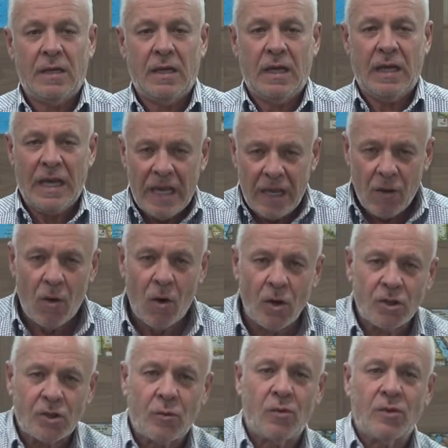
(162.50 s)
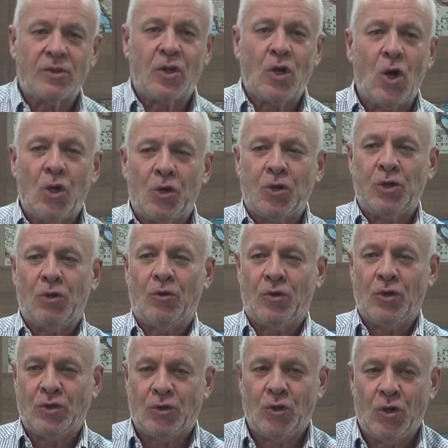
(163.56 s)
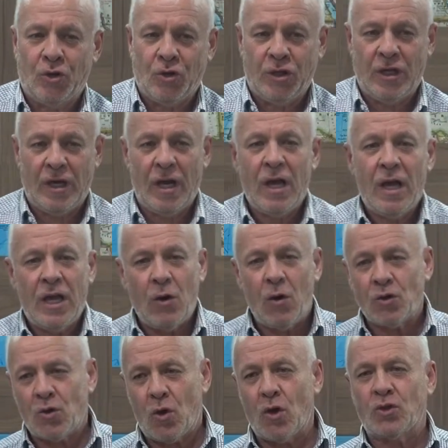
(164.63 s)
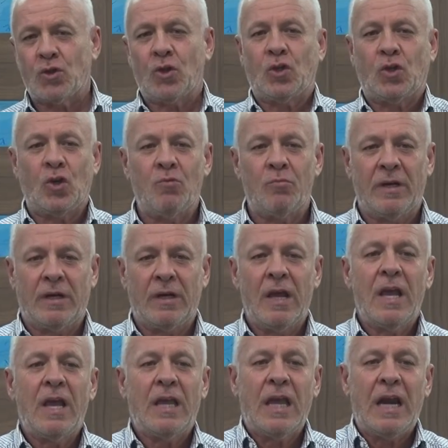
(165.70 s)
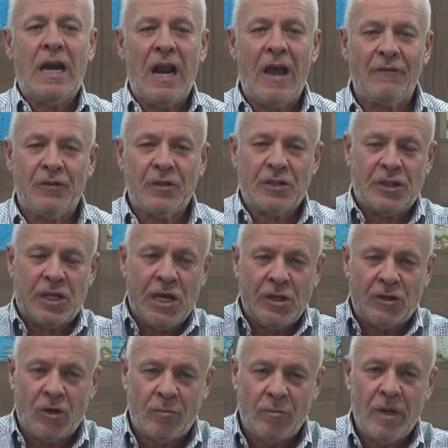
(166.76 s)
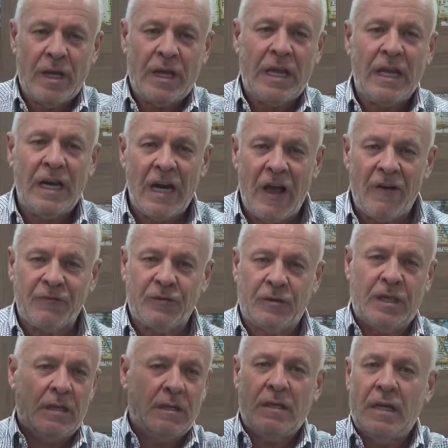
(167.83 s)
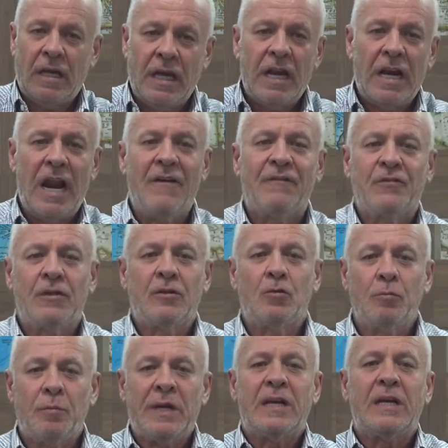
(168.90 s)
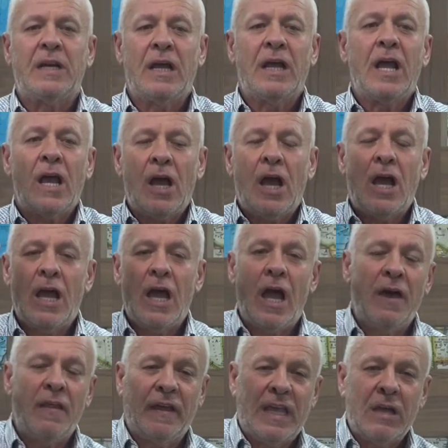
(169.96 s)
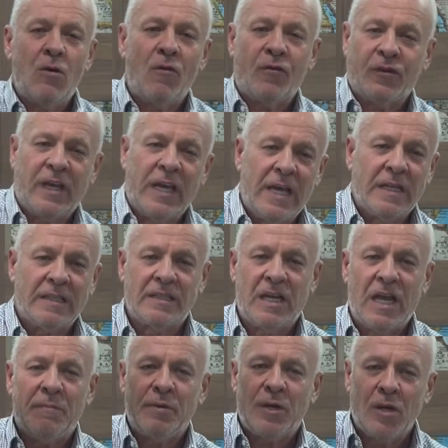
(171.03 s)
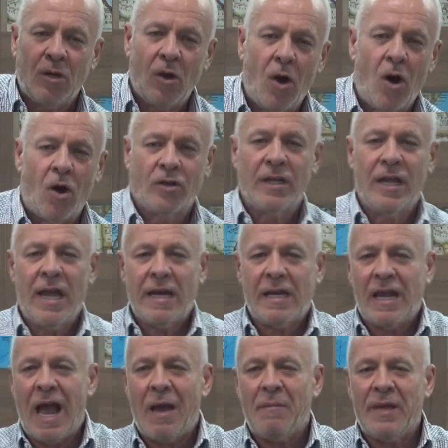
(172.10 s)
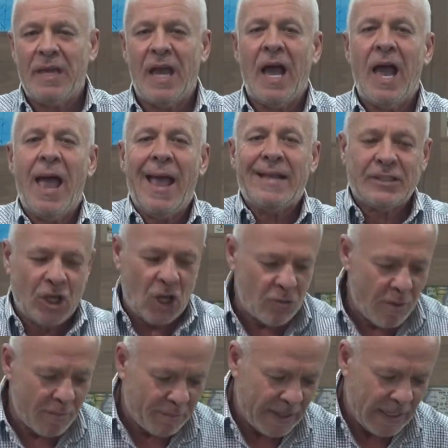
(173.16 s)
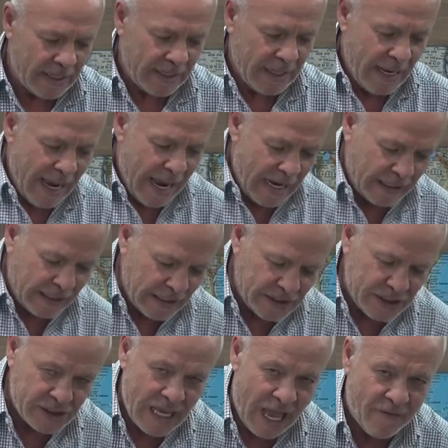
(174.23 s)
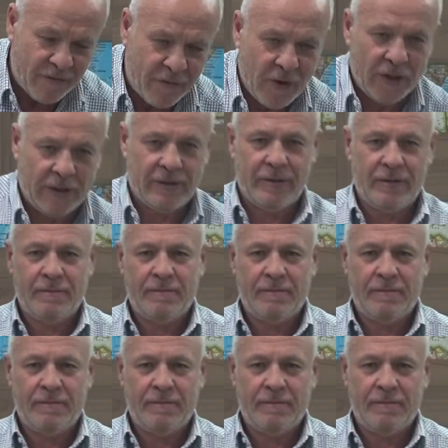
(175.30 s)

He also was earthly on this earth here. He was also human. He left his kingdom. He left, he, he left to be uh, the King of Kings and being God and came here as a human being. And he suffered.